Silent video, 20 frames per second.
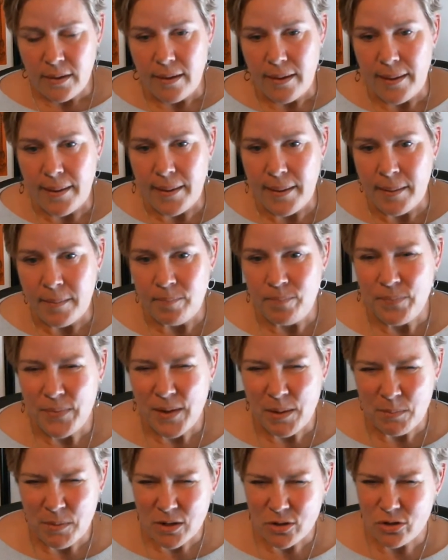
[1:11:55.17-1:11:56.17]
I'm
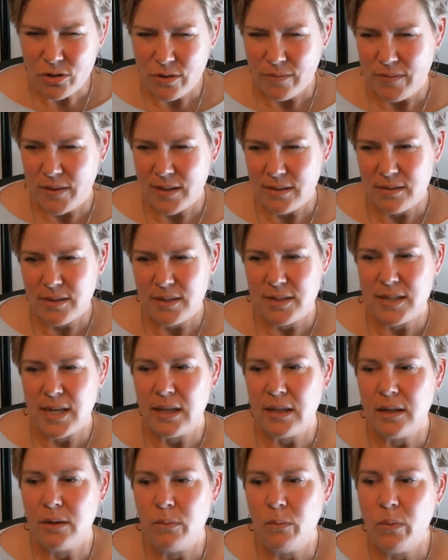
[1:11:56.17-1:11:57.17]
not sure if that's
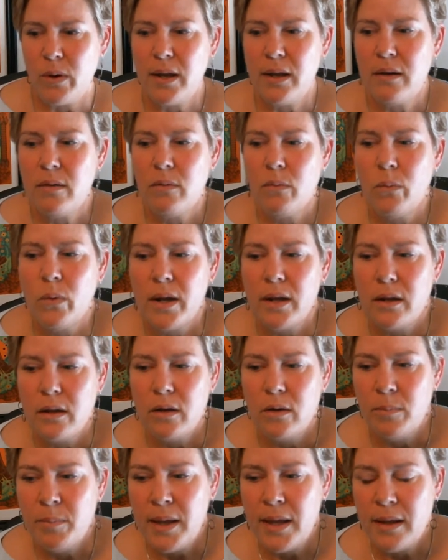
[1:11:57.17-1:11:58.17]
exactly what
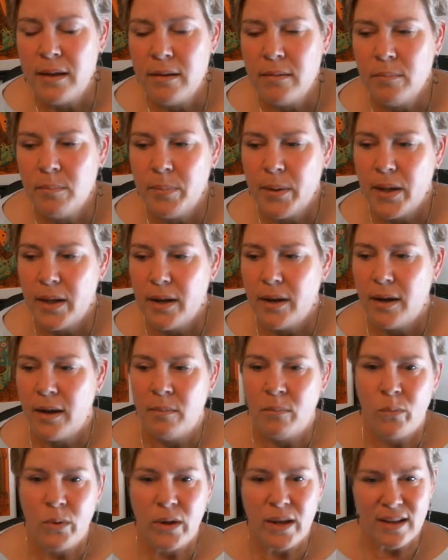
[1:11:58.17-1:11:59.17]
you meant,
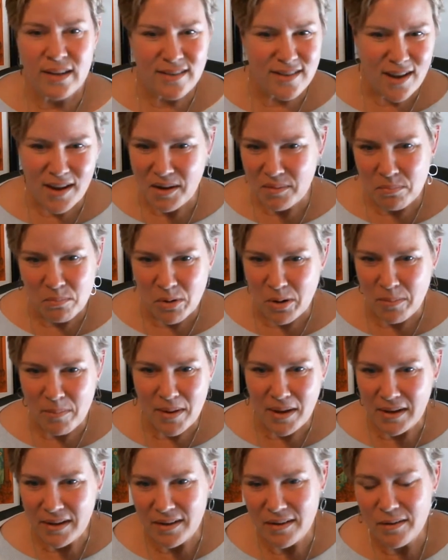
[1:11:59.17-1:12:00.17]
but we can talk more
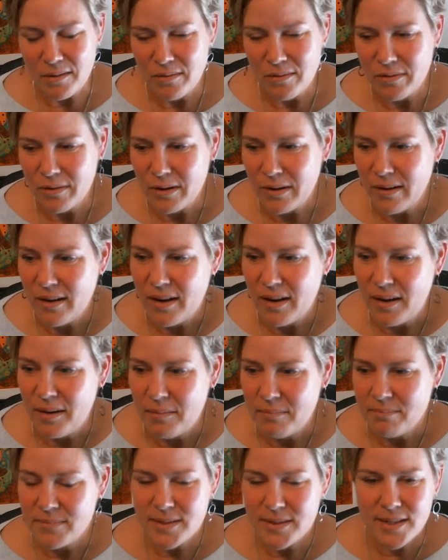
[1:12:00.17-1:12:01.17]
about it over
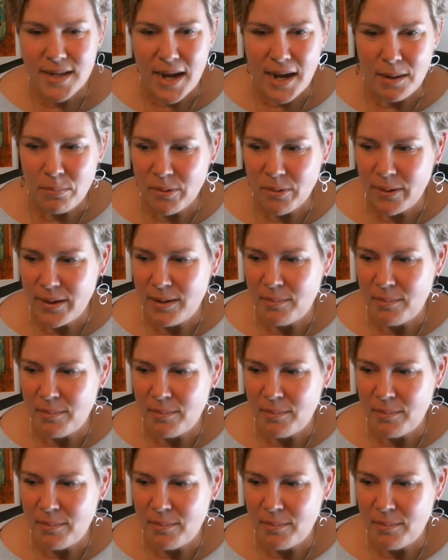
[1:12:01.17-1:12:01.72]
Skype or